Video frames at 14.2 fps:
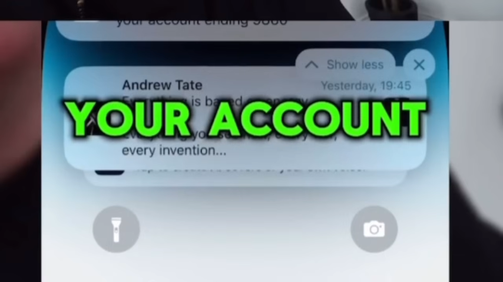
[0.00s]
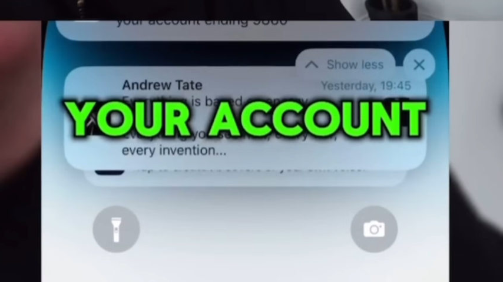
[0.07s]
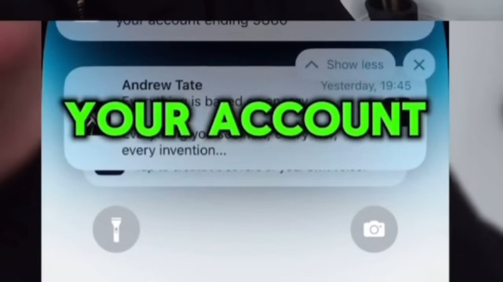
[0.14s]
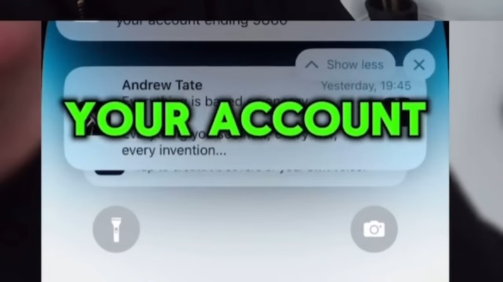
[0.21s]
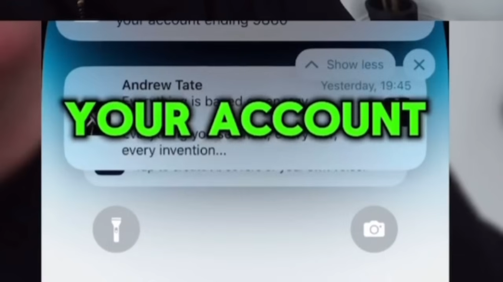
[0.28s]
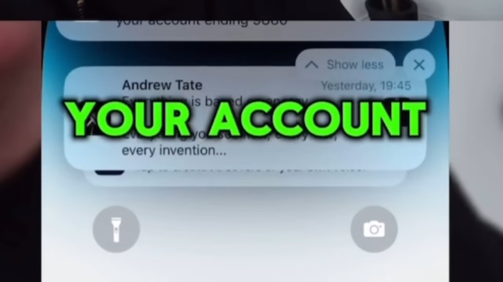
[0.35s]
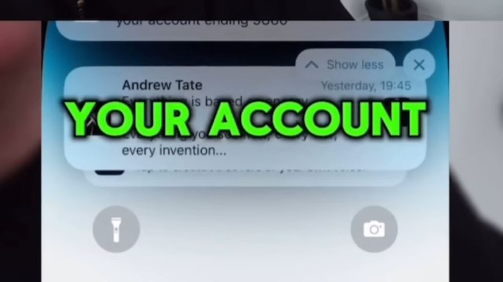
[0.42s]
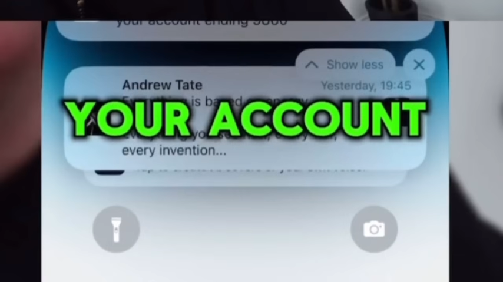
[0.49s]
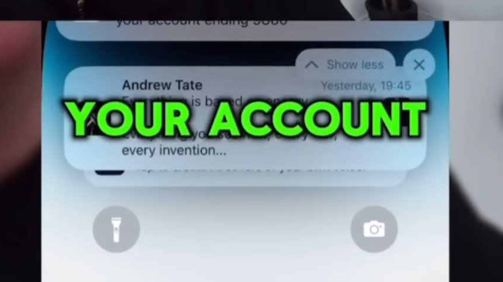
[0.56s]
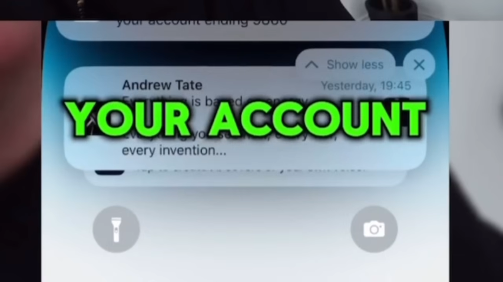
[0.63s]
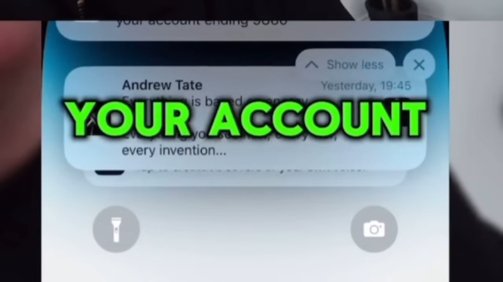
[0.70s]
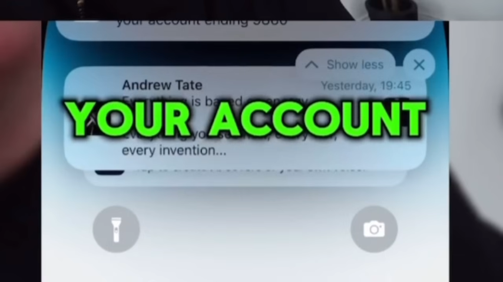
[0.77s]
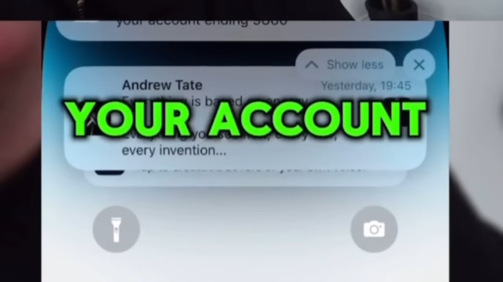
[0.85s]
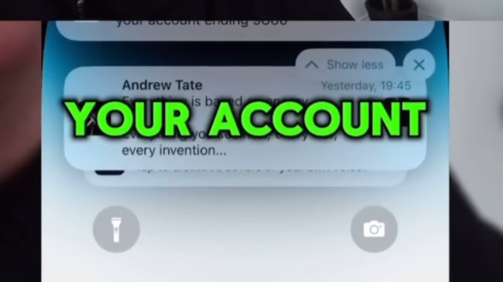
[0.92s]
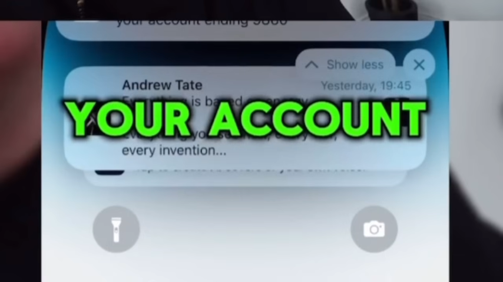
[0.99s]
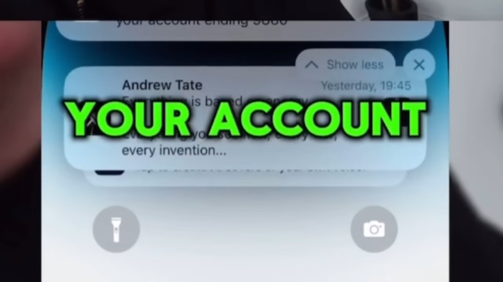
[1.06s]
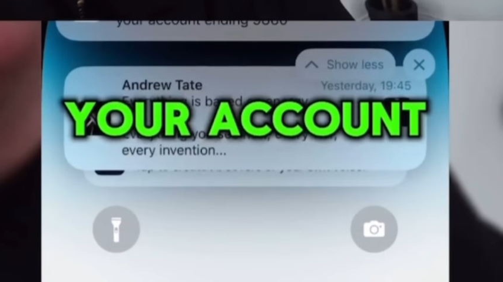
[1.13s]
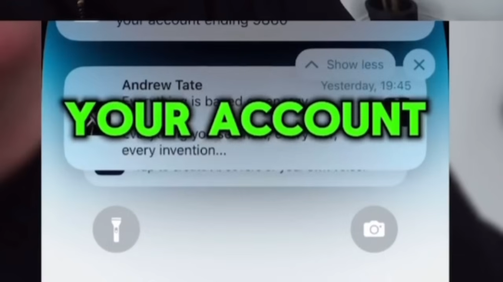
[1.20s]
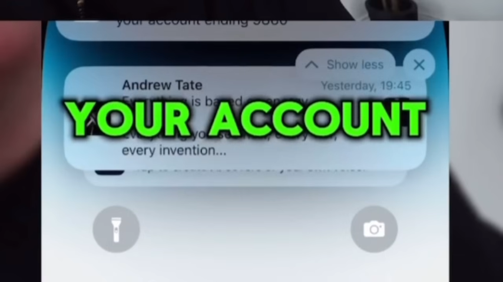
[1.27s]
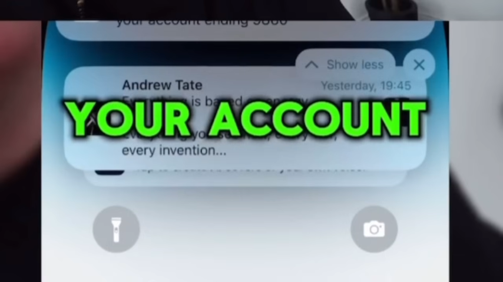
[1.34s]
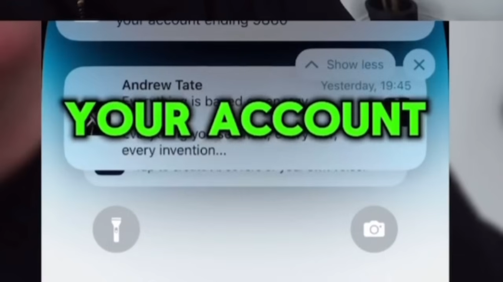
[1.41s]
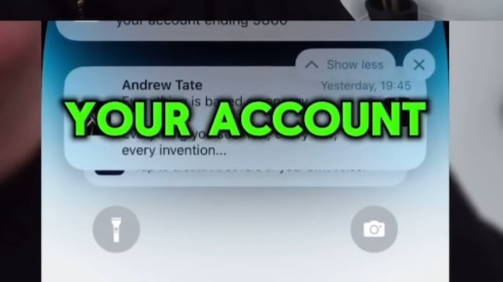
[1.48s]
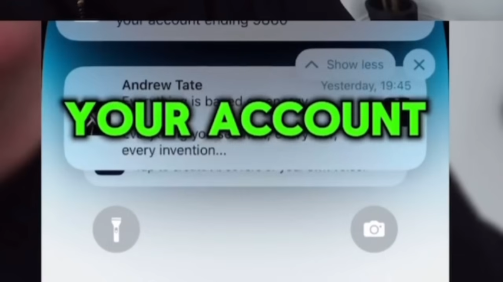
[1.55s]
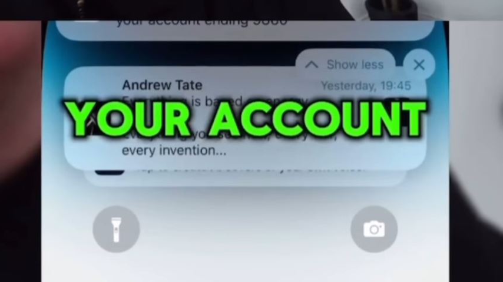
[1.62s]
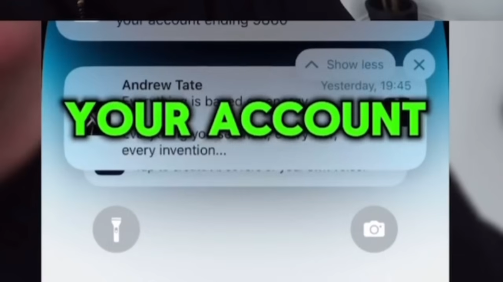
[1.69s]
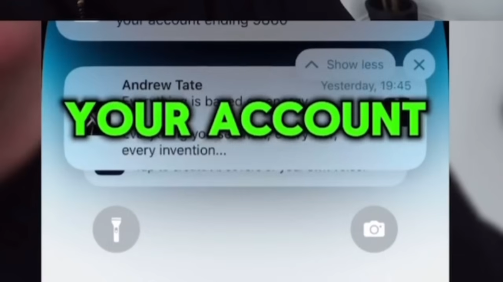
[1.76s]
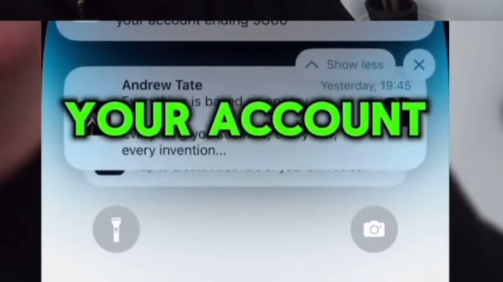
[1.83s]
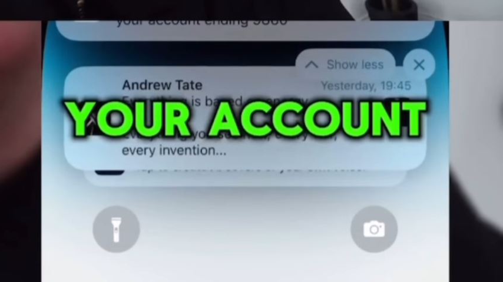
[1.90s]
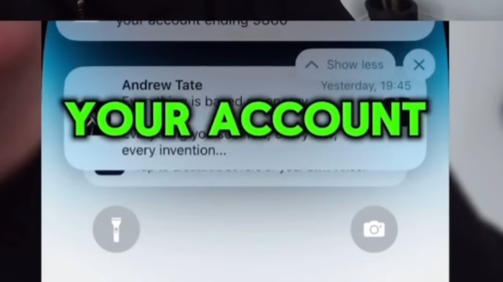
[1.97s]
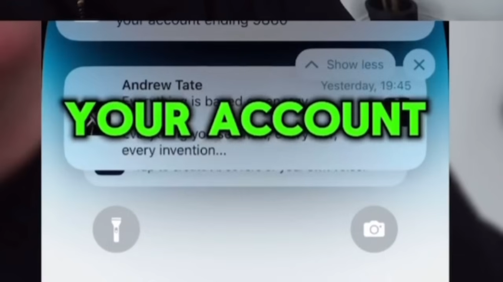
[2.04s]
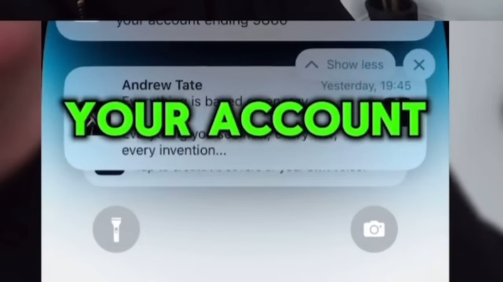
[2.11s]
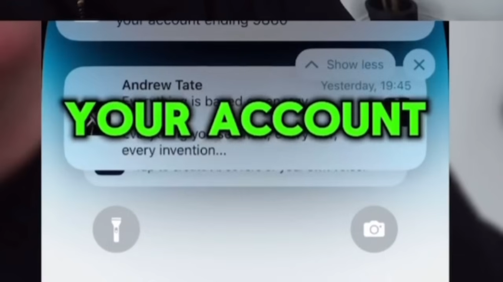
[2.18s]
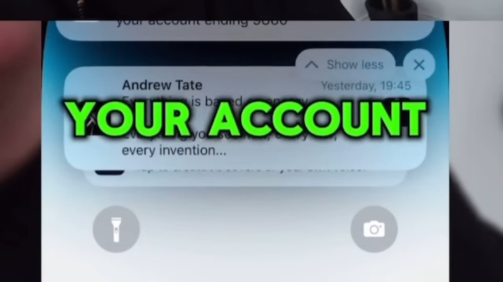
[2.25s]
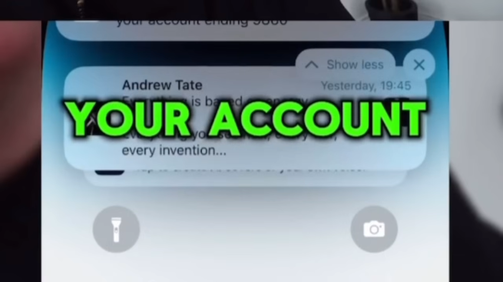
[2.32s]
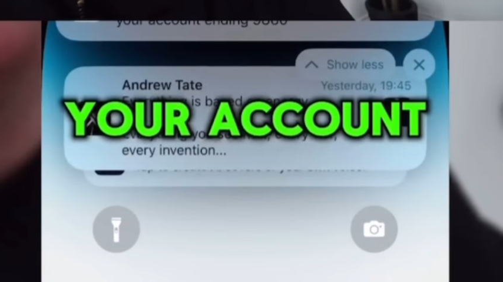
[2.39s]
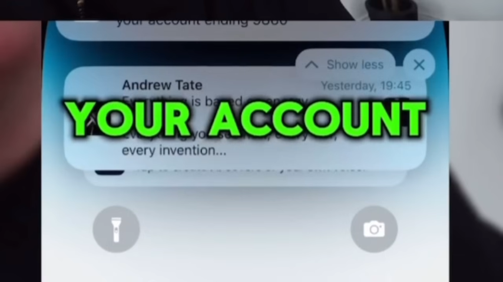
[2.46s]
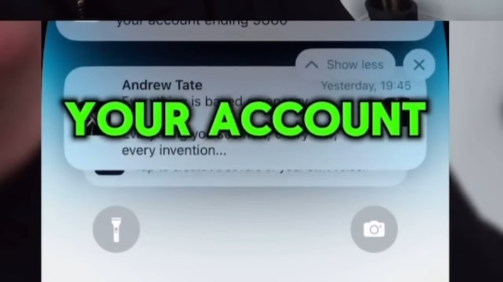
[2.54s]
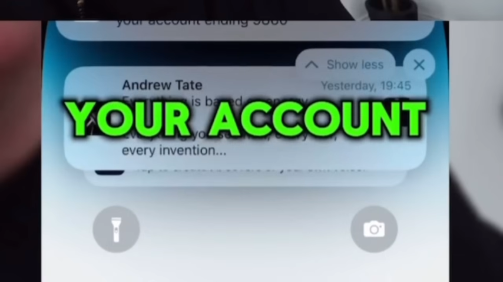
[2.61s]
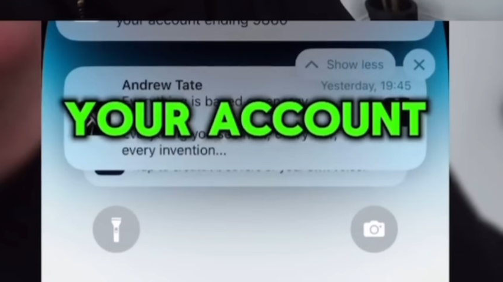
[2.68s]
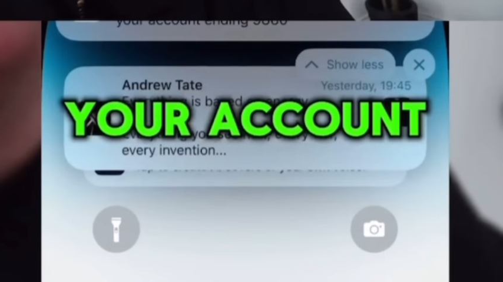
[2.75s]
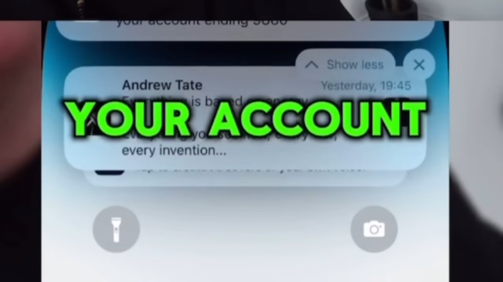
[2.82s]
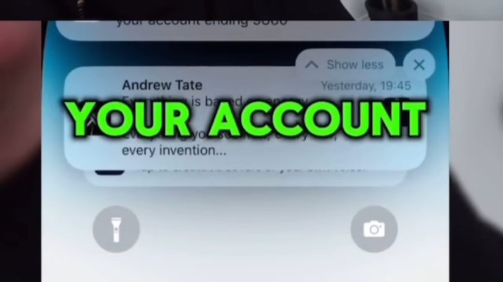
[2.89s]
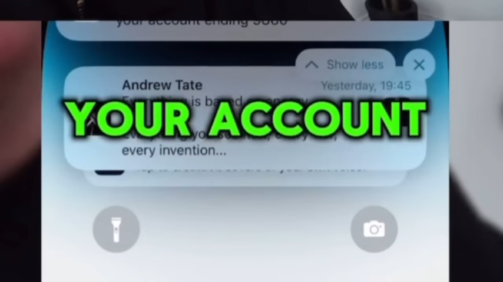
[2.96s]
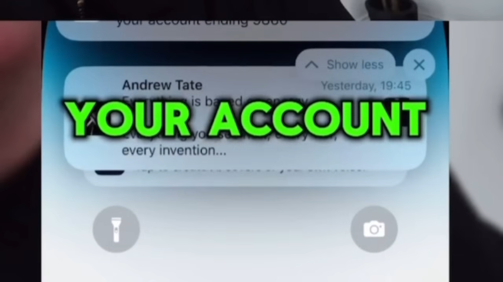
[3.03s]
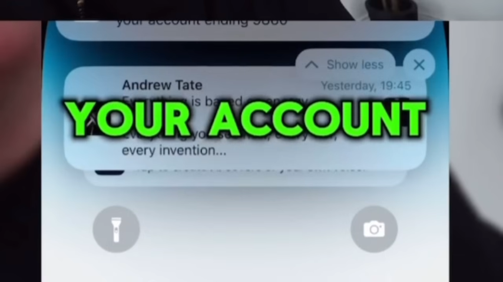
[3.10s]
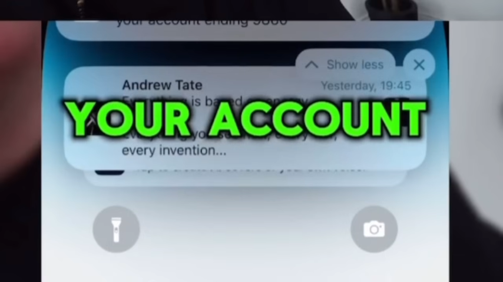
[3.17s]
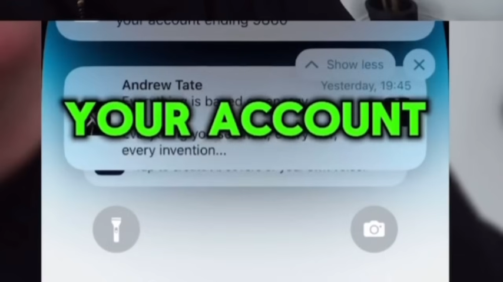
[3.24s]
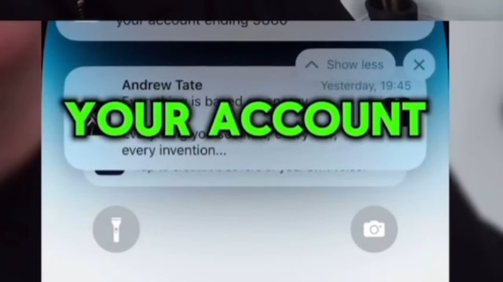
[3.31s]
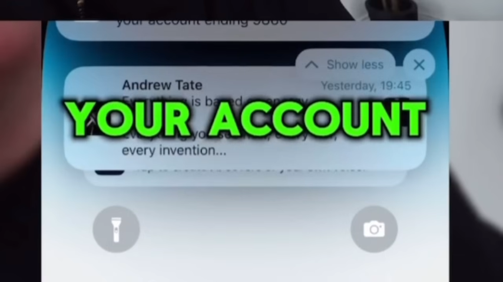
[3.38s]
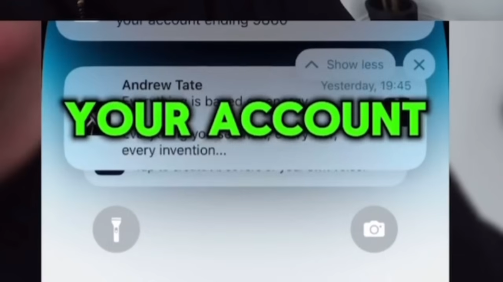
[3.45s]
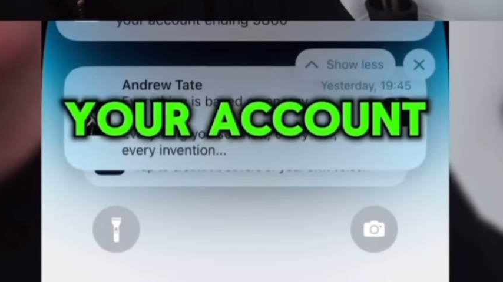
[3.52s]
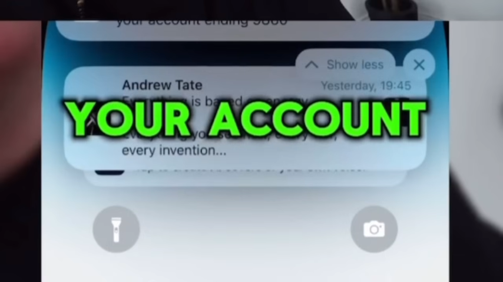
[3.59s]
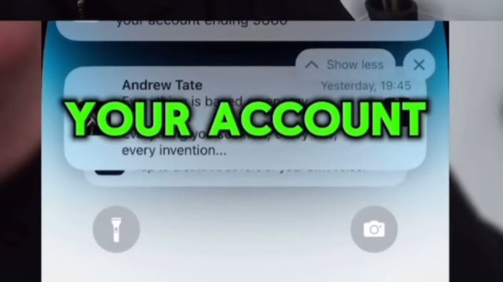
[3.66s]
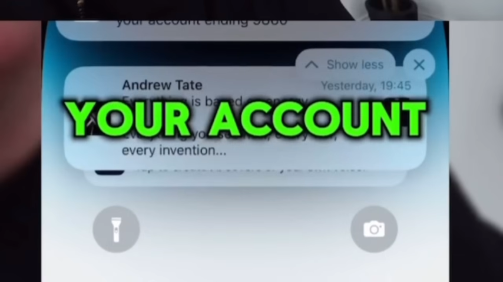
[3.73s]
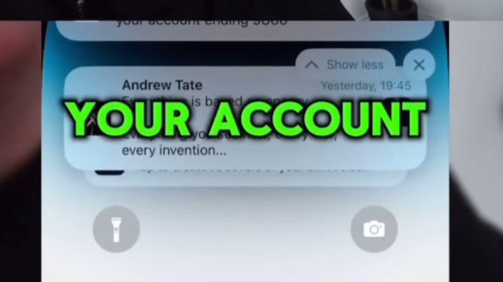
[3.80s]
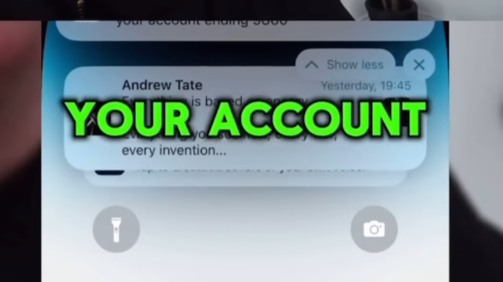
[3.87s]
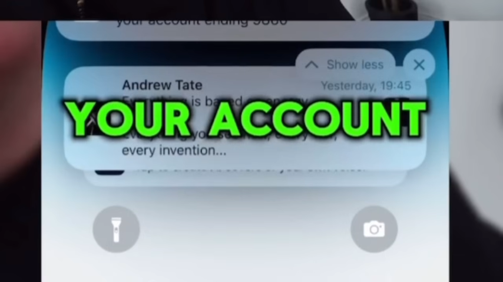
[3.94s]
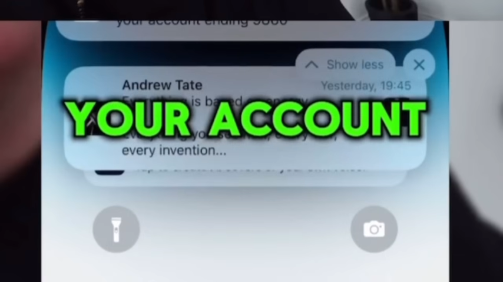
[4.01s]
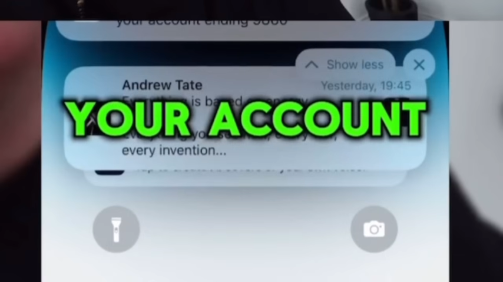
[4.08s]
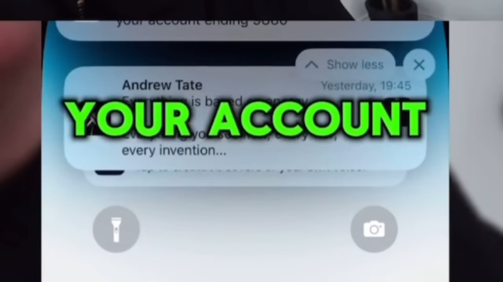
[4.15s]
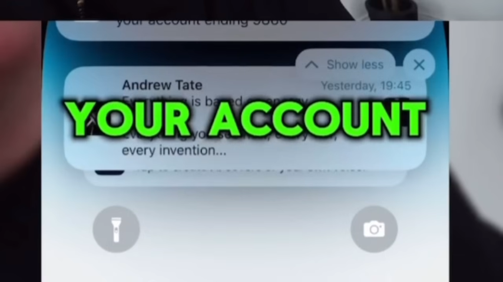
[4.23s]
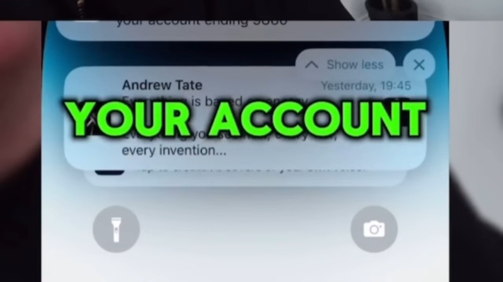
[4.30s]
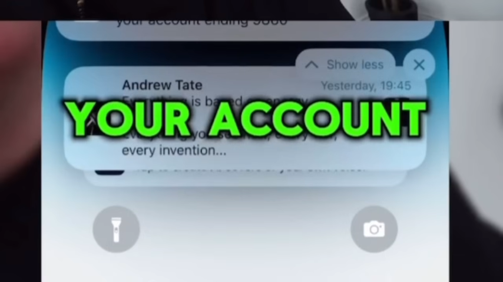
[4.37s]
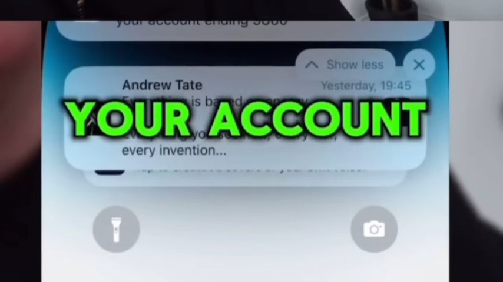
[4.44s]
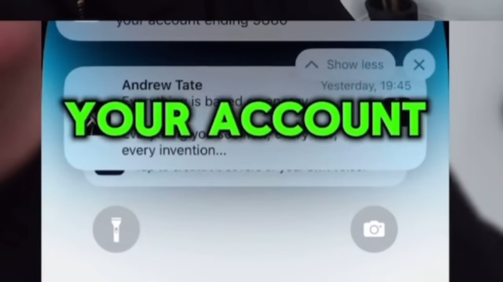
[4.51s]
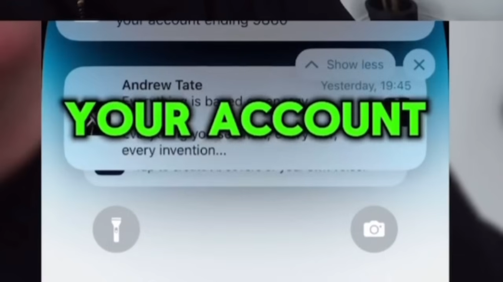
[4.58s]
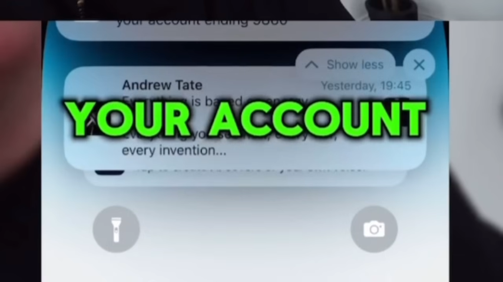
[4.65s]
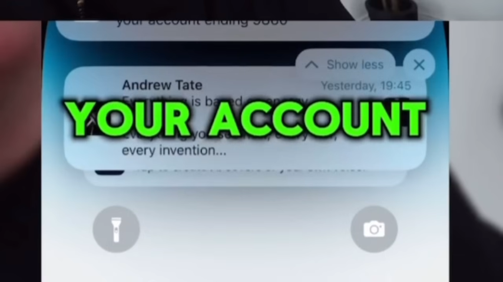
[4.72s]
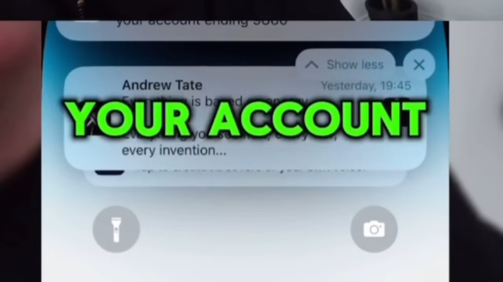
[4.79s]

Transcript: Nobody's mouth can be seen.